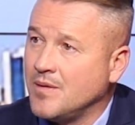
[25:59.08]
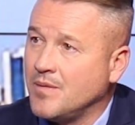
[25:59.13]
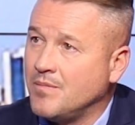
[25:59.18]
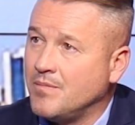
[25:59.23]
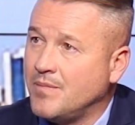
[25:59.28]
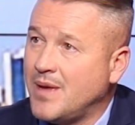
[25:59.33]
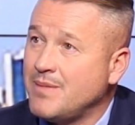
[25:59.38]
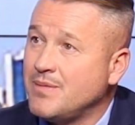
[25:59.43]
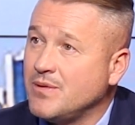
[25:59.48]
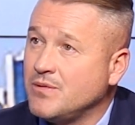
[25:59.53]

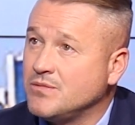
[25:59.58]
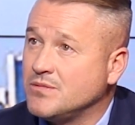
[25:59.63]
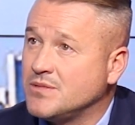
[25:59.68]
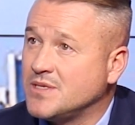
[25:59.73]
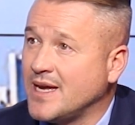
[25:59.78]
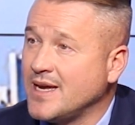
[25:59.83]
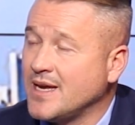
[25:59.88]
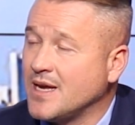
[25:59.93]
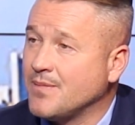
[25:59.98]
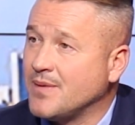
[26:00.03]
Maybe
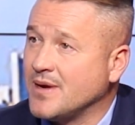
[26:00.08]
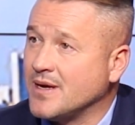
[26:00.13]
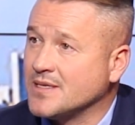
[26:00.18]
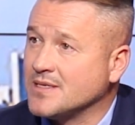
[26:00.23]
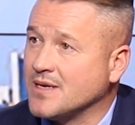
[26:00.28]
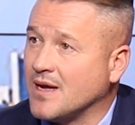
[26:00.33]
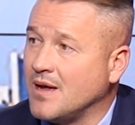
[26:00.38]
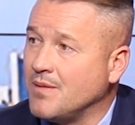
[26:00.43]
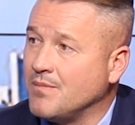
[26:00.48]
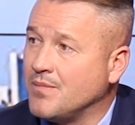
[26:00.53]
take a bit of
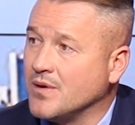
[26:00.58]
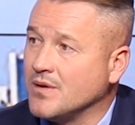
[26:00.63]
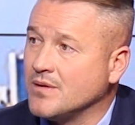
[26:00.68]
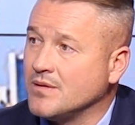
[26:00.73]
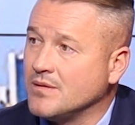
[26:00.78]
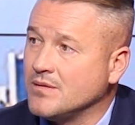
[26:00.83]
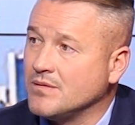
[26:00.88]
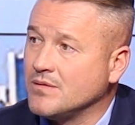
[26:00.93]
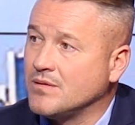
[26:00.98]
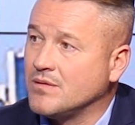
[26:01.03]
time, but
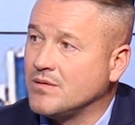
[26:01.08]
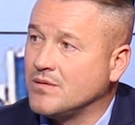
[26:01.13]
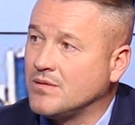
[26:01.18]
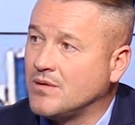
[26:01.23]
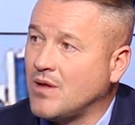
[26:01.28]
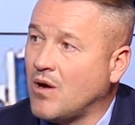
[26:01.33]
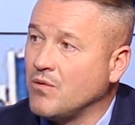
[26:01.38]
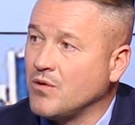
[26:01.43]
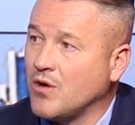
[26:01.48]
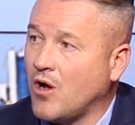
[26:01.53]

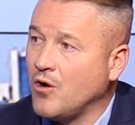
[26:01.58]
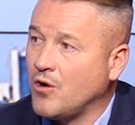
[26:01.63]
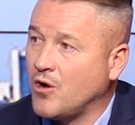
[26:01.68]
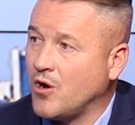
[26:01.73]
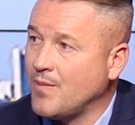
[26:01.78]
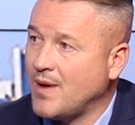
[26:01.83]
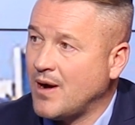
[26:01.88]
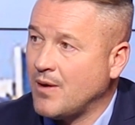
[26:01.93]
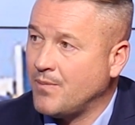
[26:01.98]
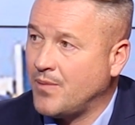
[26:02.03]
don't
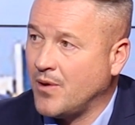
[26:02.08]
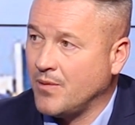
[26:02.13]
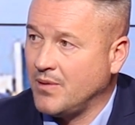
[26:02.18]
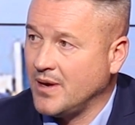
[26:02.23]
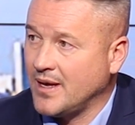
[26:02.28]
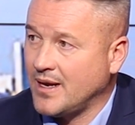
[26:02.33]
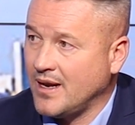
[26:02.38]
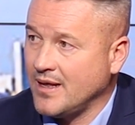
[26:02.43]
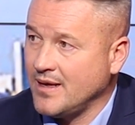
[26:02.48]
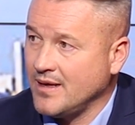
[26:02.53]
come out
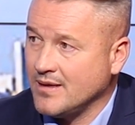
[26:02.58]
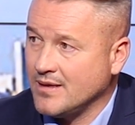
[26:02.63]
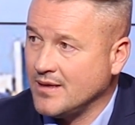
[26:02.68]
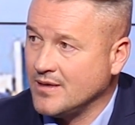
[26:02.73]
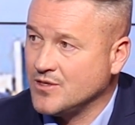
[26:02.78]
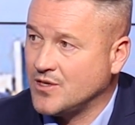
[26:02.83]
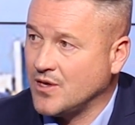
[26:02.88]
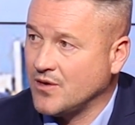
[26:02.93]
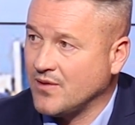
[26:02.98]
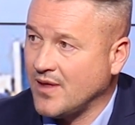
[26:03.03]
publicly
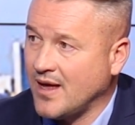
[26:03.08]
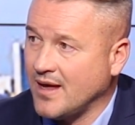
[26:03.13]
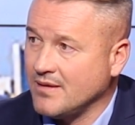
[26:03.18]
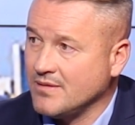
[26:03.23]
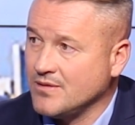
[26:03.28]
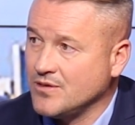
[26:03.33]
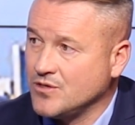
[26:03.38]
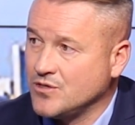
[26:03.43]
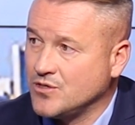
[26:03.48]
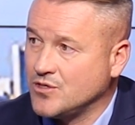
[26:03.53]
and do that.
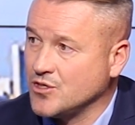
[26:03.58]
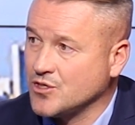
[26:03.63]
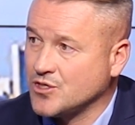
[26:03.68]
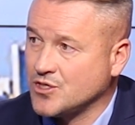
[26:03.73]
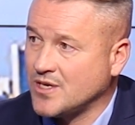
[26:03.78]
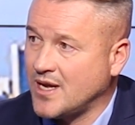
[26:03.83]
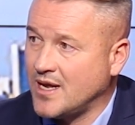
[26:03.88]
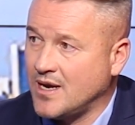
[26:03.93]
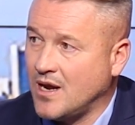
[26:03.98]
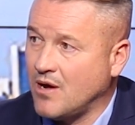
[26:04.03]
Just
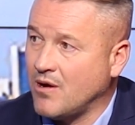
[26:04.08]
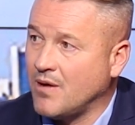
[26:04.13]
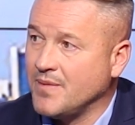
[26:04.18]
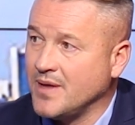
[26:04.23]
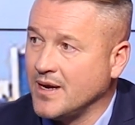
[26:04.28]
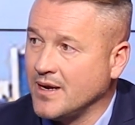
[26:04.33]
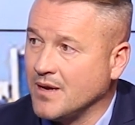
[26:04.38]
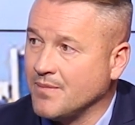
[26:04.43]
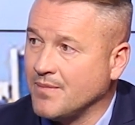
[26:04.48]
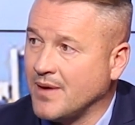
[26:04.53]
say, no, I'm the
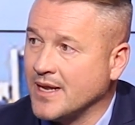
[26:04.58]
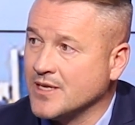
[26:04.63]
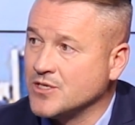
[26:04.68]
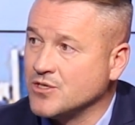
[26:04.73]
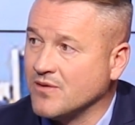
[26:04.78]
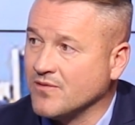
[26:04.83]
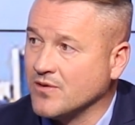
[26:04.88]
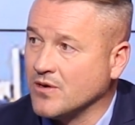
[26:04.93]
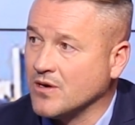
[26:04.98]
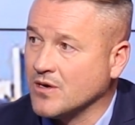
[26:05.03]
England
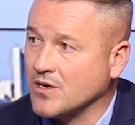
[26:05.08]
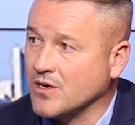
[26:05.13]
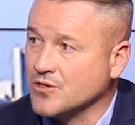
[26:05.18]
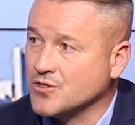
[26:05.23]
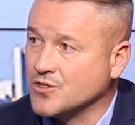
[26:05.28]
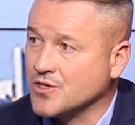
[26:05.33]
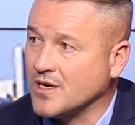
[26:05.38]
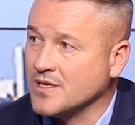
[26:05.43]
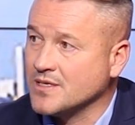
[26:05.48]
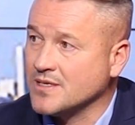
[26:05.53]
manager, I've got a
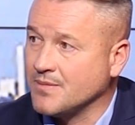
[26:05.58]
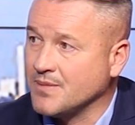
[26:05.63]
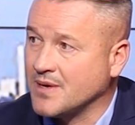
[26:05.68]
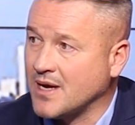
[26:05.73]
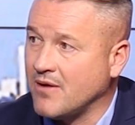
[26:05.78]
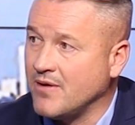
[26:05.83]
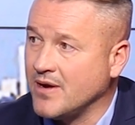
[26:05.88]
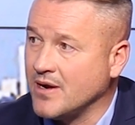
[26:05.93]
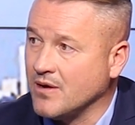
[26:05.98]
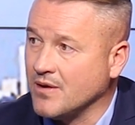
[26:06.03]
contract, I'm
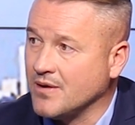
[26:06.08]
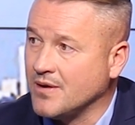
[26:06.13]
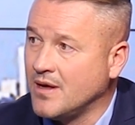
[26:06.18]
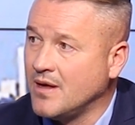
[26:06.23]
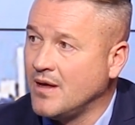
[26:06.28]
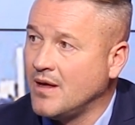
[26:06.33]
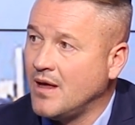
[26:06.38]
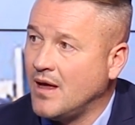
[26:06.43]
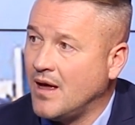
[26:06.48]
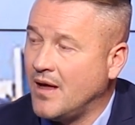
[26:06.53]
carrying on.
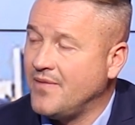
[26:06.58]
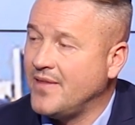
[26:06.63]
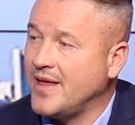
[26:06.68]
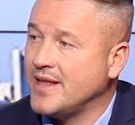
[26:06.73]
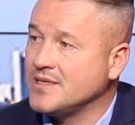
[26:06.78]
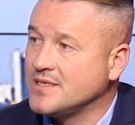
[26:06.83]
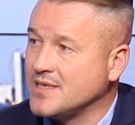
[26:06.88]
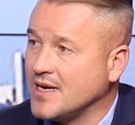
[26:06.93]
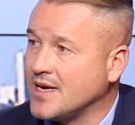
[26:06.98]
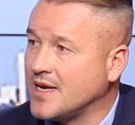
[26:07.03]
And
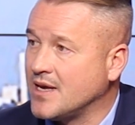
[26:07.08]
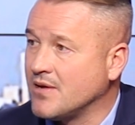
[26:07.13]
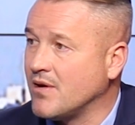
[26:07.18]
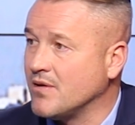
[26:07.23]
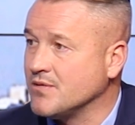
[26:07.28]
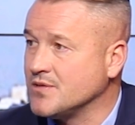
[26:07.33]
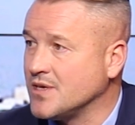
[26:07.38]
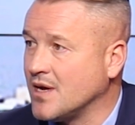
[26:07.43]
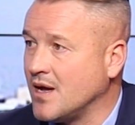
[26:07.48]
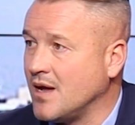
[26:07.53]
then take your
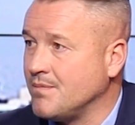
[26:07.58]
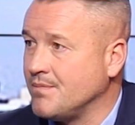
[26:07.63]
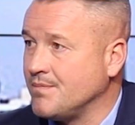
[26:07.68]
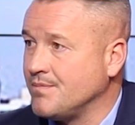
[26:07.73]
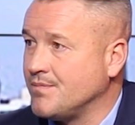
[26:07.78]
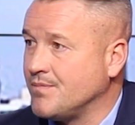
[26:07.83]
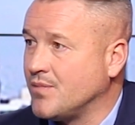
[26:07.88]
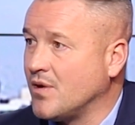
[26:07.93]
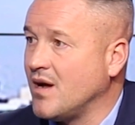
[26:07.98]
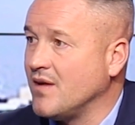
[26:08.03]
own time
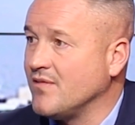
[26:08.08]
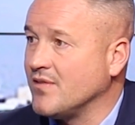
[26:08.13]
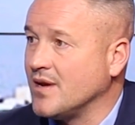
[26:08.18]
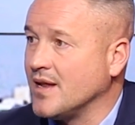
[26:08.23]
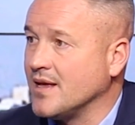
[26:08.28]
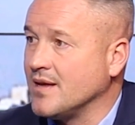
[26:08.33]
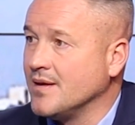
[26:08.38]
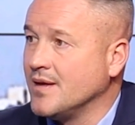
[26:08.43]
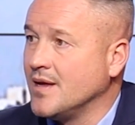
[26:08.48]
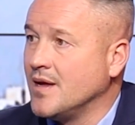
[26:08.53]

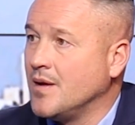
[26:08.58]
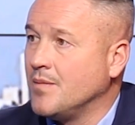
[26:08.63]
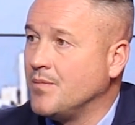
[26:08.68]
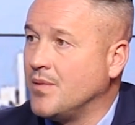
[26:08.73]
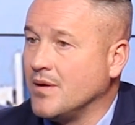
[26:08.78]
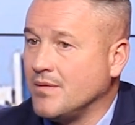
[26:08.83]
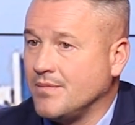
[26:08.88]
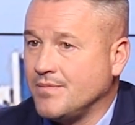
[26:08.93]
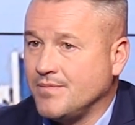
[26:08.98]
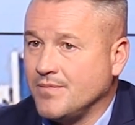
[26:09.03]
privately.
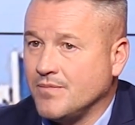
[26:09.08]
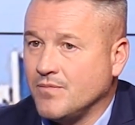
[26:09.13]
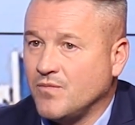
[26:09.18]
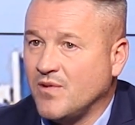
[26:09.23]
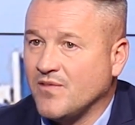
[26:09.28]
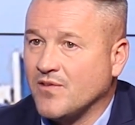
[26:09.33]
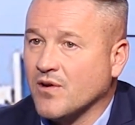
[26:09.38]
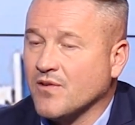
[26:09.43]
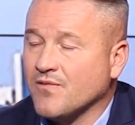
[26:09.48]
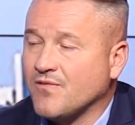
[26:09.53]
But
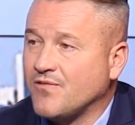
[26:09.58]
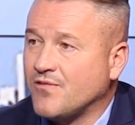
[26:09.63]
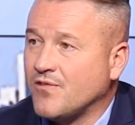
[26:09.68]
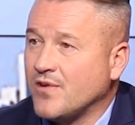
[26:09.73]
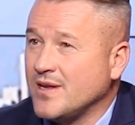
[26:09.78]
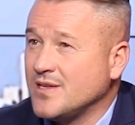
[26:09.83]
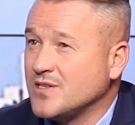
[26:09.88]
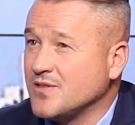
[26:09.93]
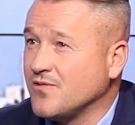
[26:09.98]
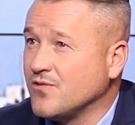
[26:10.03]
we've got
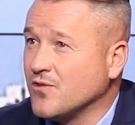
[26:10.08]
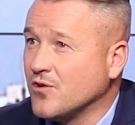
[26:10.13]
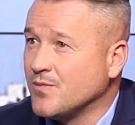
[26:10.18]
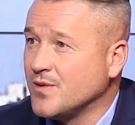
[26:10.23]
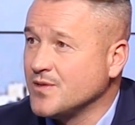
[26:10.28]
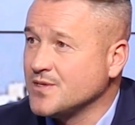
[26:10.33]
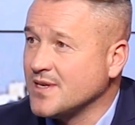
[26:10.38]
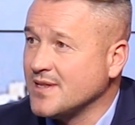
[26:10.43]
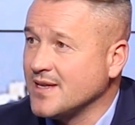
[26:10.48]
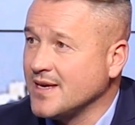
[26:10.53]
3 to 4
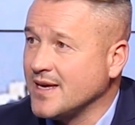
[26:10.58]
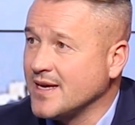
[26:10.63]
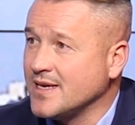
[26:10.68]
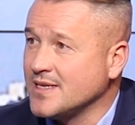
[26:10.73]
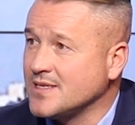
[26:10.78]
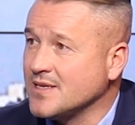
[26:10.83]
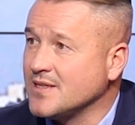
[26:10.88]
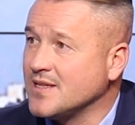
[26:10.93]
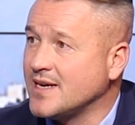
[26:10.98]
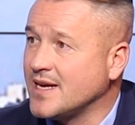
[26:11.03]
months, I think it is,
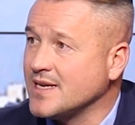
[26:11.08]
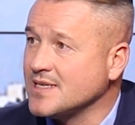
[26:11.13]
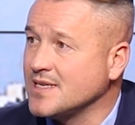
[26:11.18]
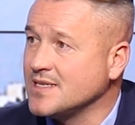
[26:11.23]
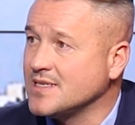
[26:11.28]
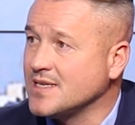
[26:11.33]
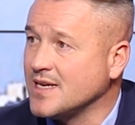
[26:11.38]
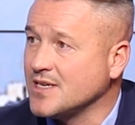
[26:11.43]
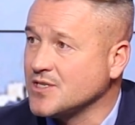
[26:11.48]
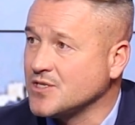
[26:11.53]
till the next
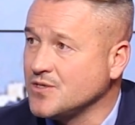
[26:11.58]
international.